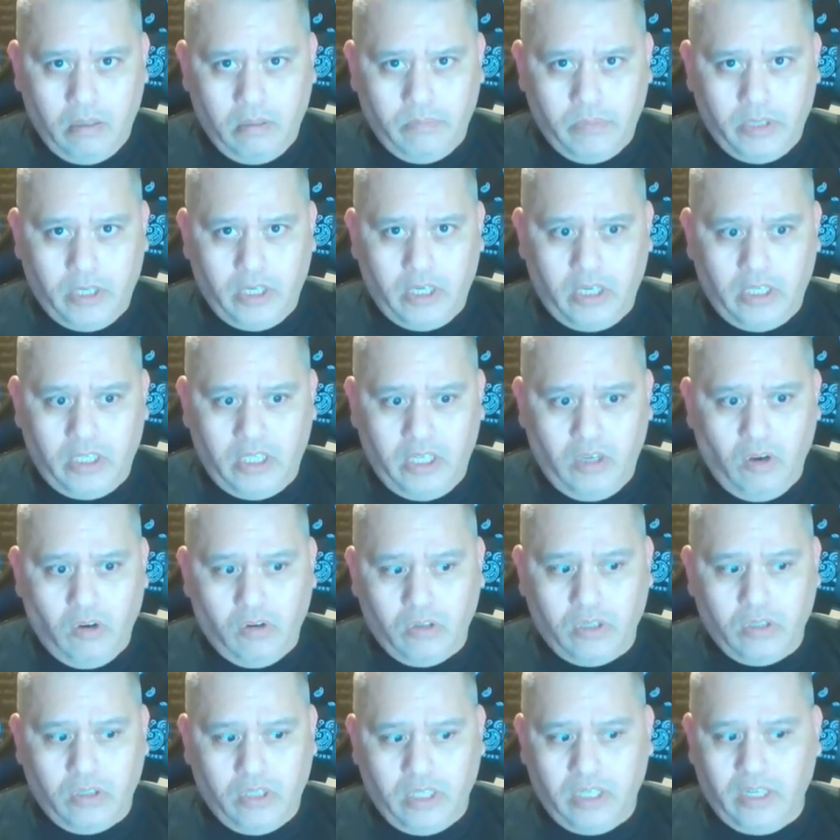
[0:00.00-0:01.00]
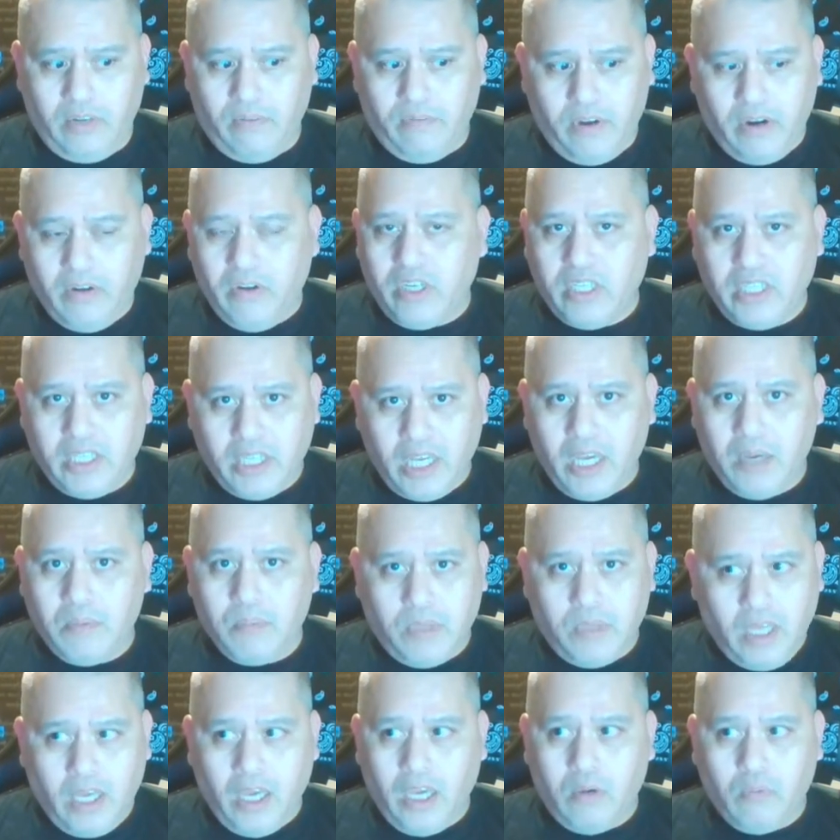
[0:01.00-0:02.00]
Because he also did the very same
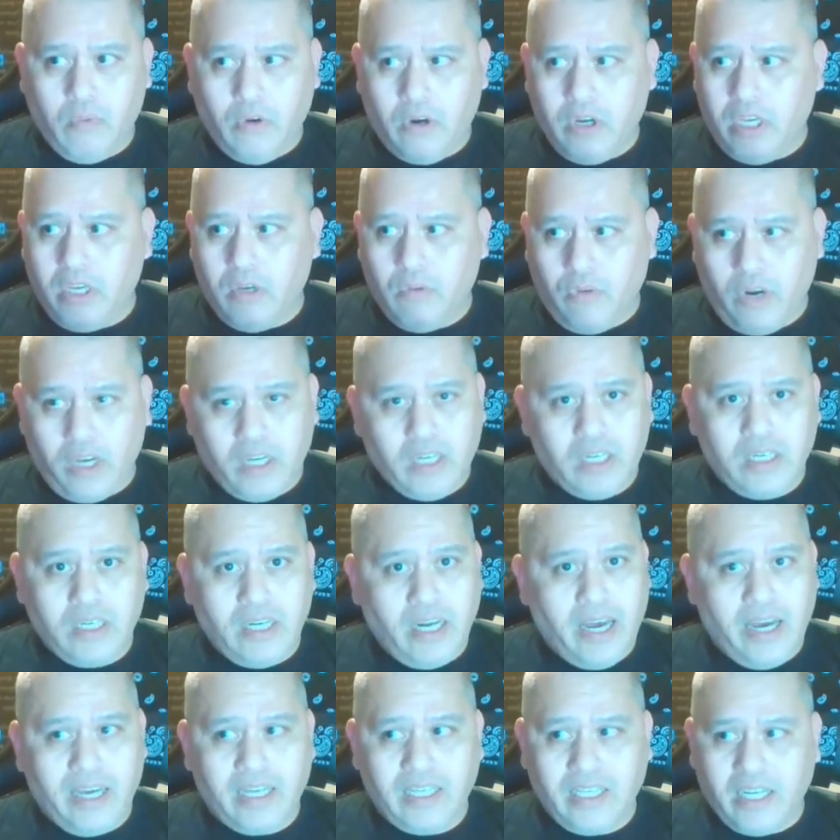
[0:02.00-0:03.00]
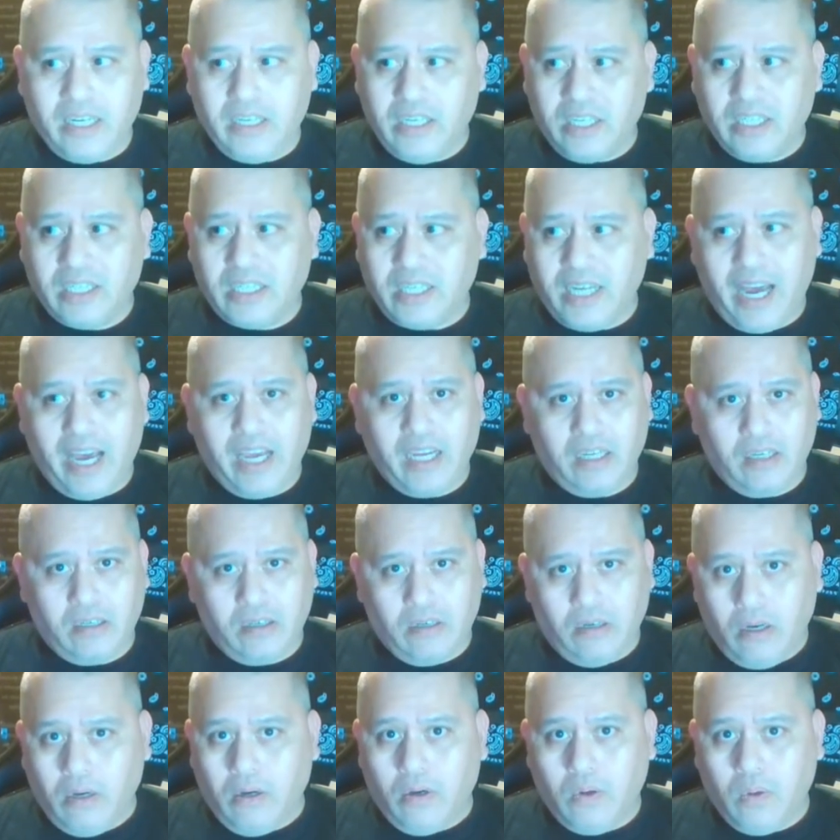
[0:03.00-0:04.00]
thing where he recognized that this guy can
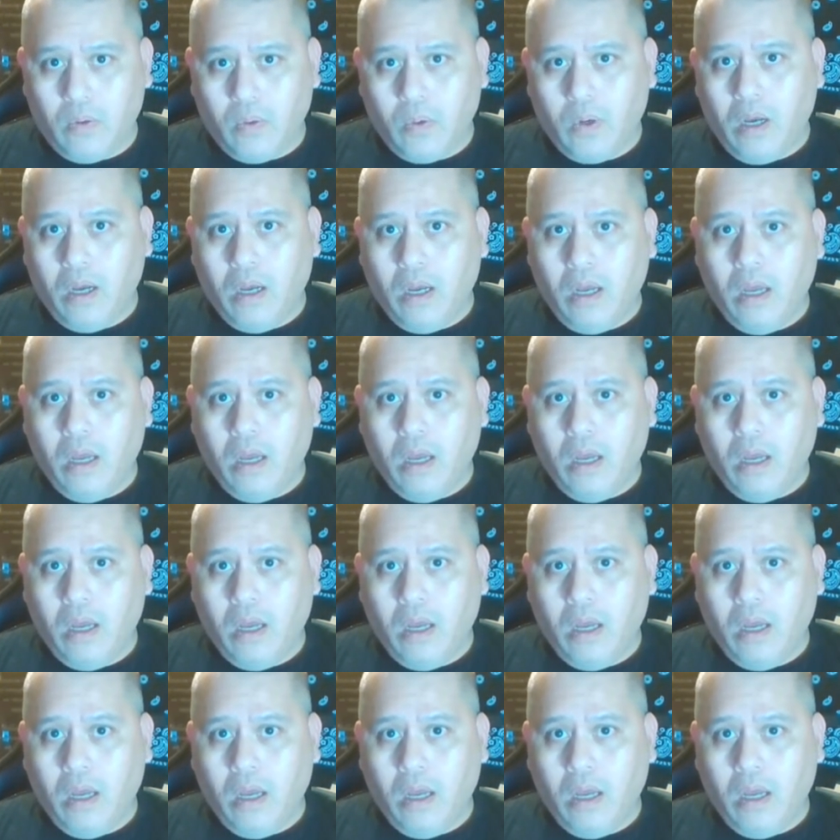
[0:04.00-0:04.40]
go.